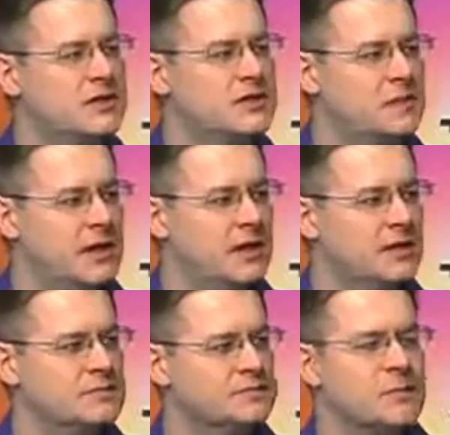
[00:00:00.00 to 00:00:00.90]
with
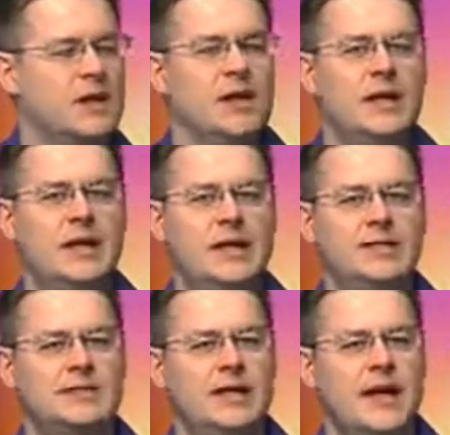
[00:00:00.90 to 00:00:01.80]
Shabir
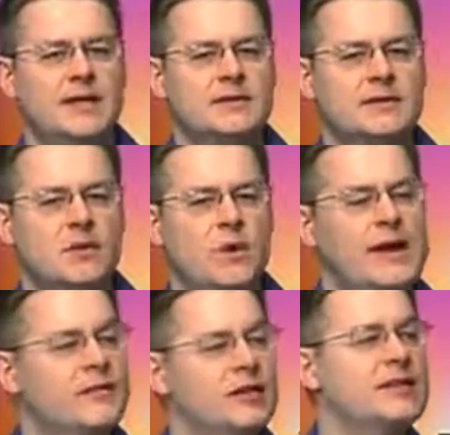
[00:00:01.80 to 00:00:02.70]
is that
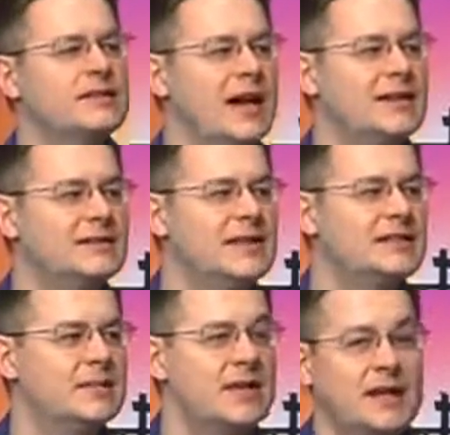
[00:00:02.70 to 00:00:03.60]
whenever these guys
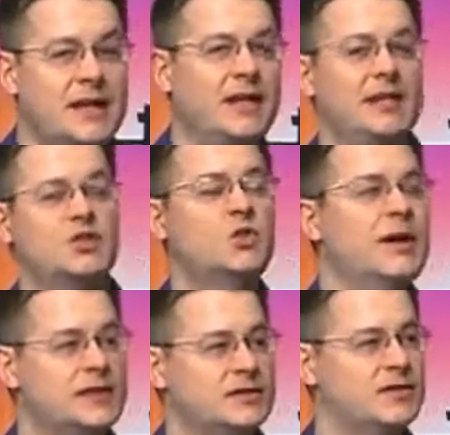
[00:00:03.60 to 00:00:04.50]
say something that he can
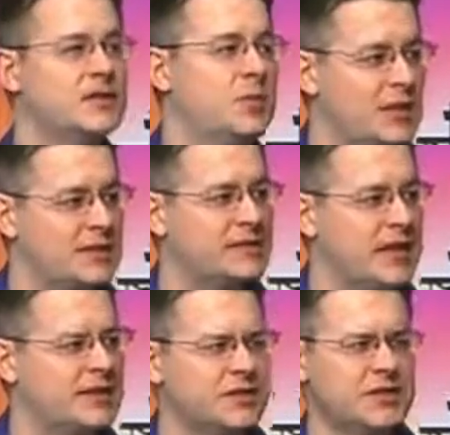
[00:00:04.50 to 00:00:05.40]
twist to support his
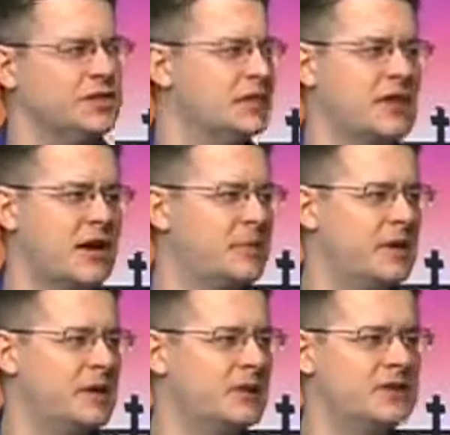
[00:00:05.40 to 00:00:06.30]
case, he'll use it in a
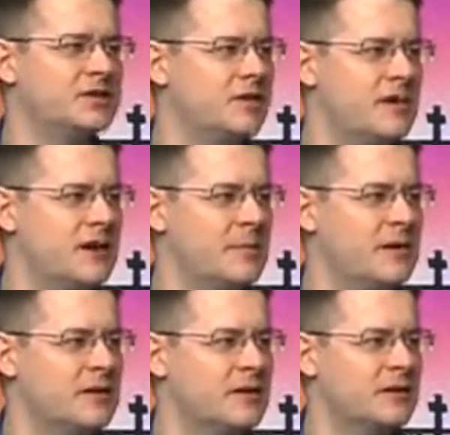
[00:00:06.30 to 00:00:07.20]
heartbeat. He'll use yeah. it in a
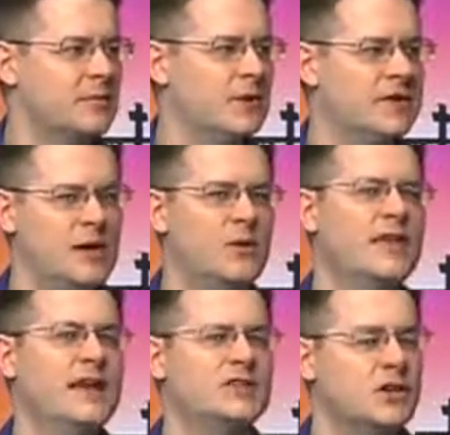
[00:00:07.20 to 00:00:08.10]
heartbeat. Sure. But then
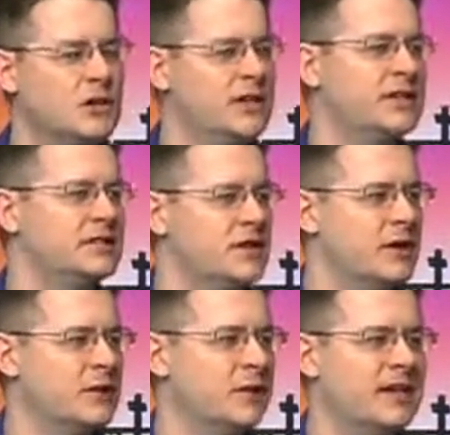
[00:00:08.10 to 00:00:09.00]
when they totally
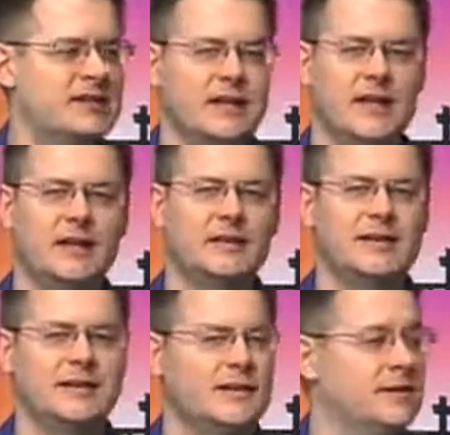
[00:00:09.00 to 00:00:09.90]
disagree with him and they say,
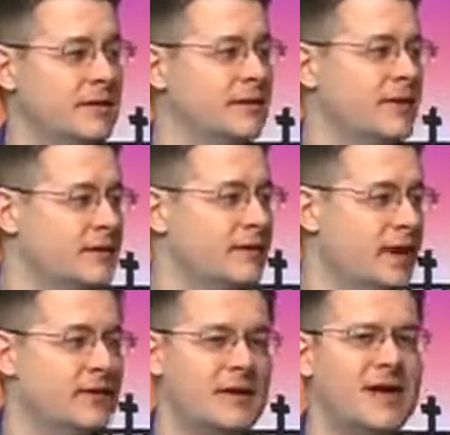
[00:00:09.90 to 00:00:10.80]
it, it,
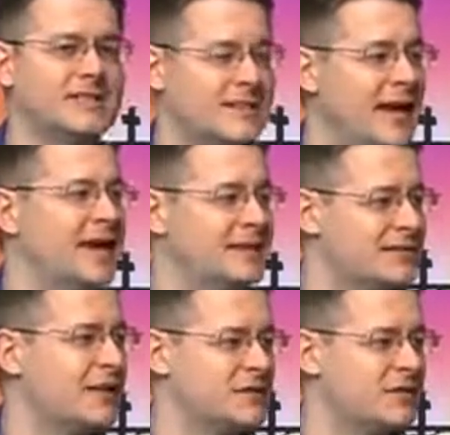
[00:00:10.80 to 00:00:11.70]
it, they're not saying
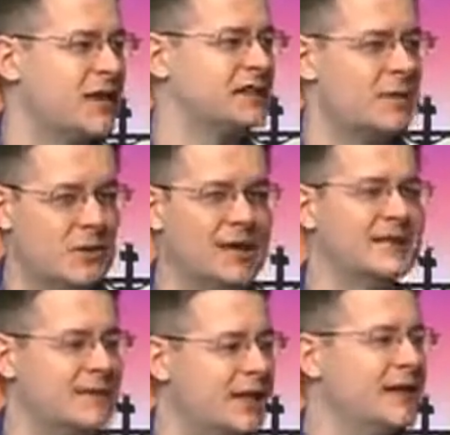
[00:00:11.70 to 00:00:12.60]
Islam is false, but when
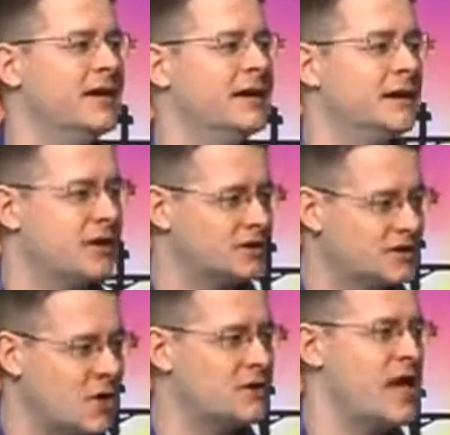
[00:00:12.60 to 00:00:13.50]
they say, there's
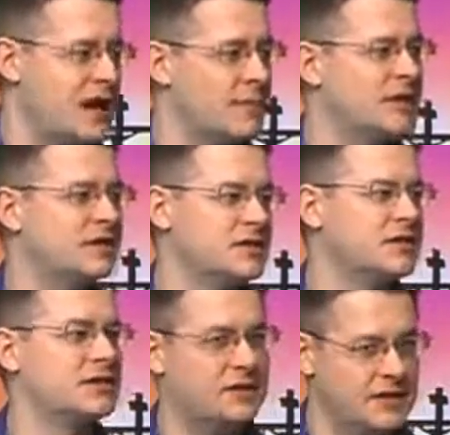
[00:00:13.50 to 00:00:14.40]
no doubt about Jesus'
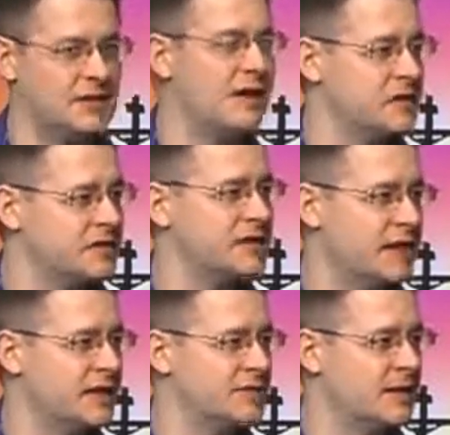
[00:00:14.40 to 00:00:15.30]
crucifixion, they're obviously
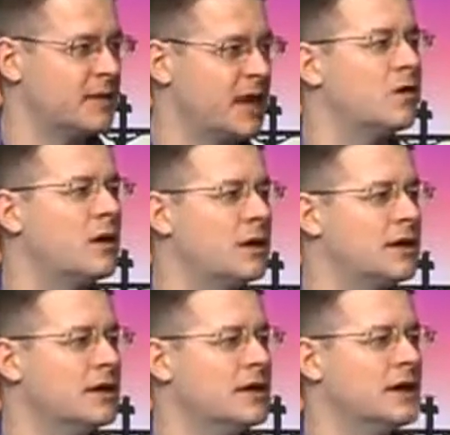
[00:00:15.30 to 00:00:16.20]
saying Islam got it
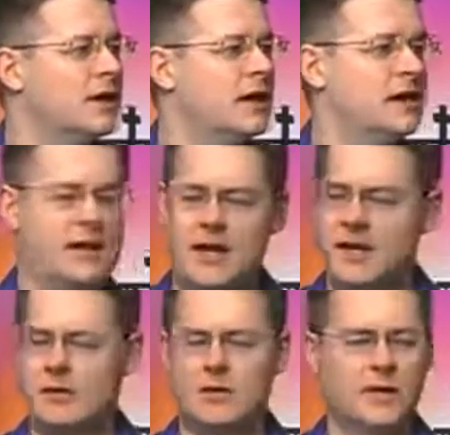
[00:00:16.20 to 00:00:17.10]
wrong. Right. Uh, right.
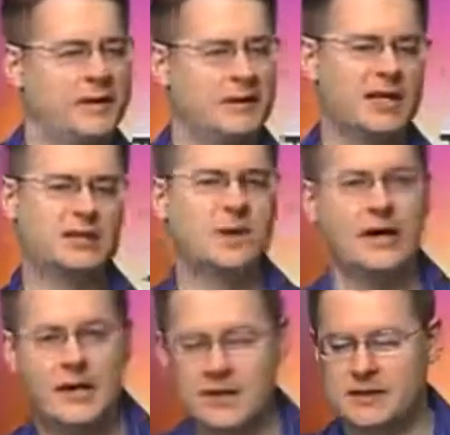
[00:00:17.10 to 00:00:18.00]
Then who, who cares what
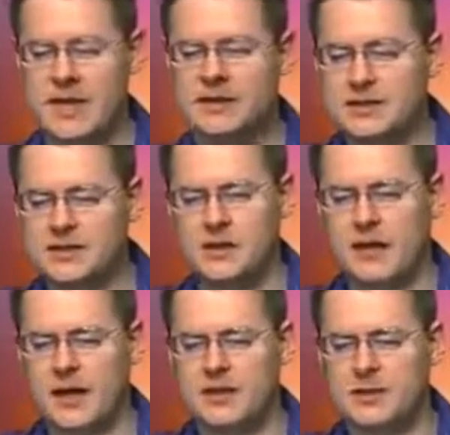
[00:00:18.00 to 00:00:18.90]
any of these guys says? Who
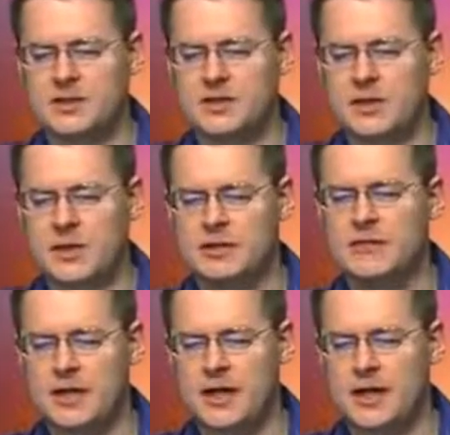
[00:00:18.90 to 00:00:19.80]
are they? Yeah. They're just a bunch
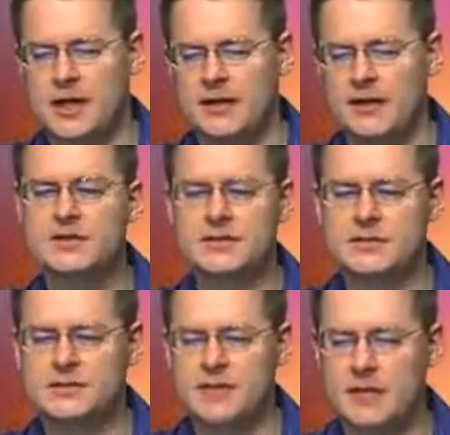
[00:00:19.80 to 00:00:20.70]
of uh, atheists
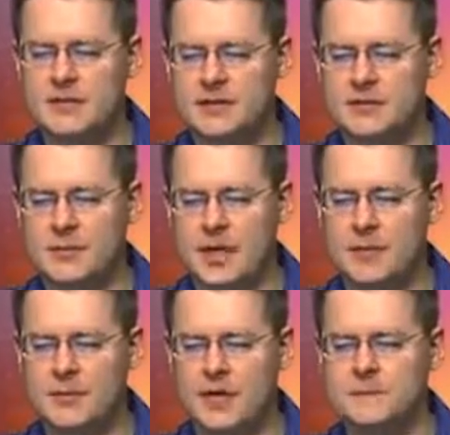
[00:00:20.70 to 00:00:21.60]
and skeptics and blah,
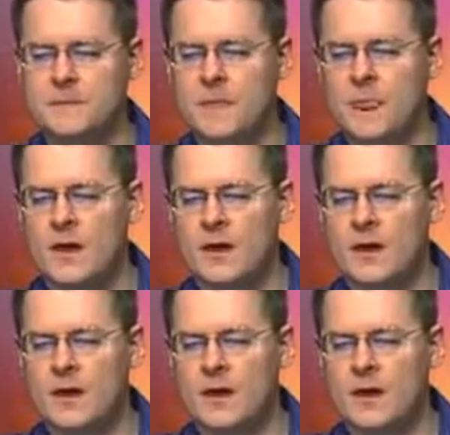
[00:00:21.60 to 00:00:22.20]
blah, blah. Right.